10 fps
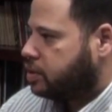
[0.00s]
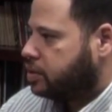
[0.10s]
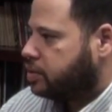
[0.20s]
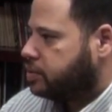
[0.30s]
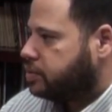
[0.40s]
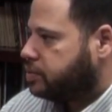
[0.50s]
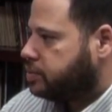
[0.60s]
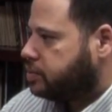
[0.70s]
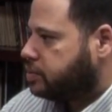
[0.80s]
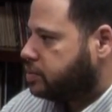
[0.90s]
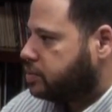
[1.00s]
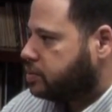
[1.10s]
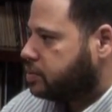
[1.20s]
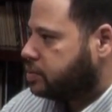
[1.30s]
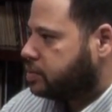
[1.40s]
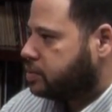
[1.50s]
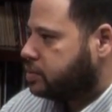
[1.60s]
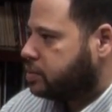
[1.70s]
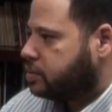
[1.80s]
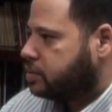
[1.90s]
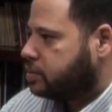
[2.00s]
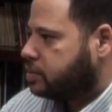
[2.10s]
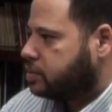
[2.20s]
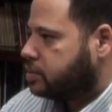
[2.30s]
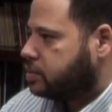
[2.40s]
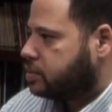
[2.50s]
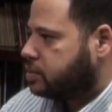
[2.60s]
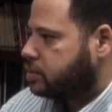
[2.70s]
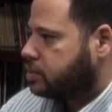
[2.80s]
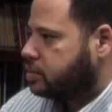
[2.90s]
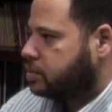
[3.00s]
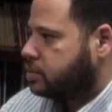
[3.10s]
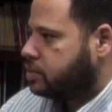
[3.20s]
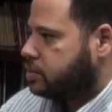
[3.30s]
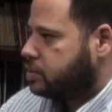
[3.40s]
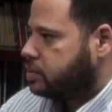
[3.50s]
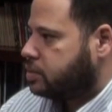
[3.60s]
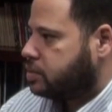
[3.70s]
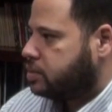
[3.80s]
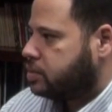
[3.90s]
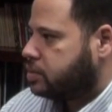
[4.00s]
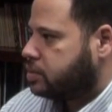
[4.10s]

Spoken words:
(not speaking)